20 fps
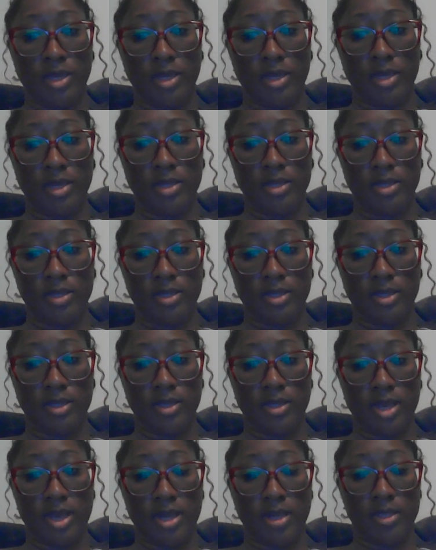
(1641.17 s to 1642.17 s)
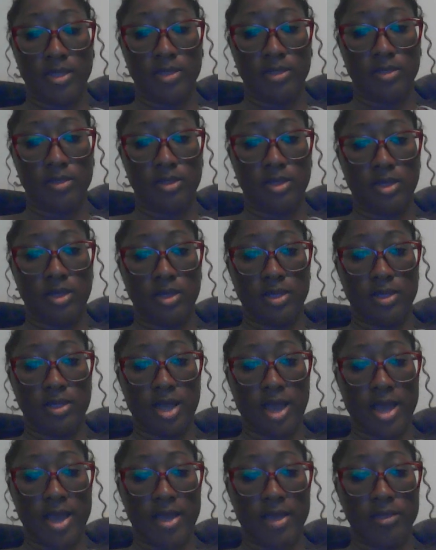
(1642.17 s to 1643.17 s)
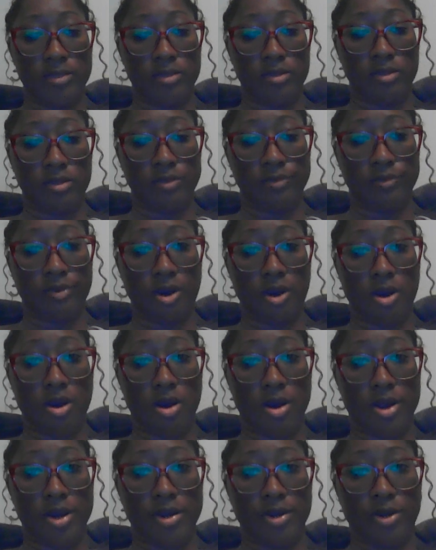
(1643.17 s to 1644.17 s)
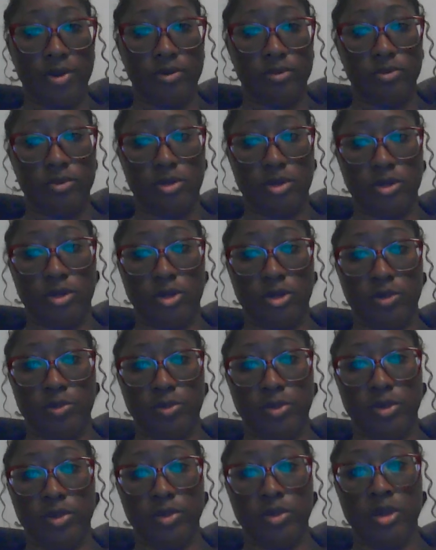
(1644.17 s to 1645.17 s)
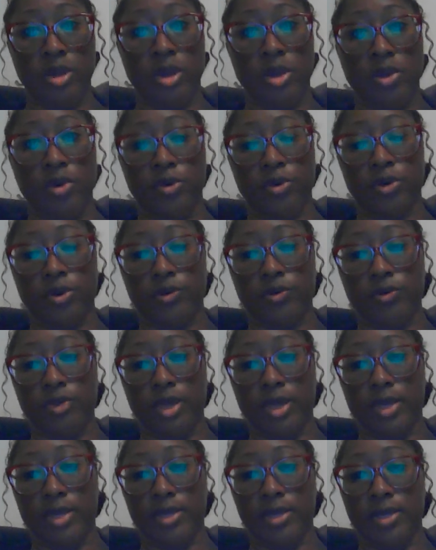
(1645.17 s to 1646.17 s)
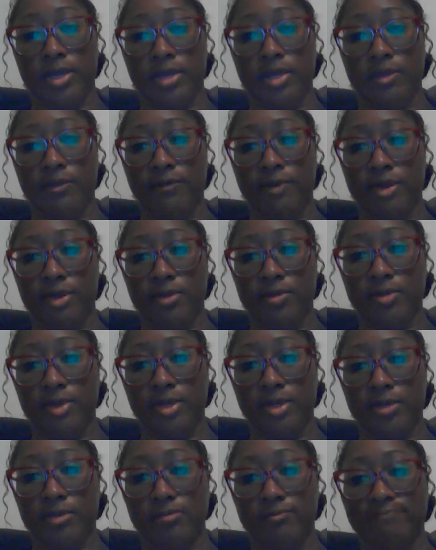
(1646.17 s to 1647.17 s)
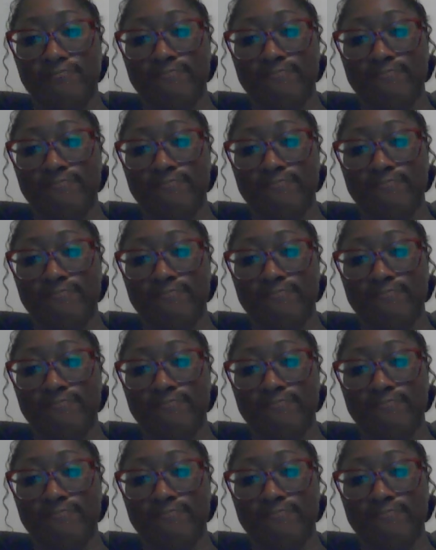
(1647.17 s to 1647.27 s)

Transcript: And that is the last of our notes on human growth and development.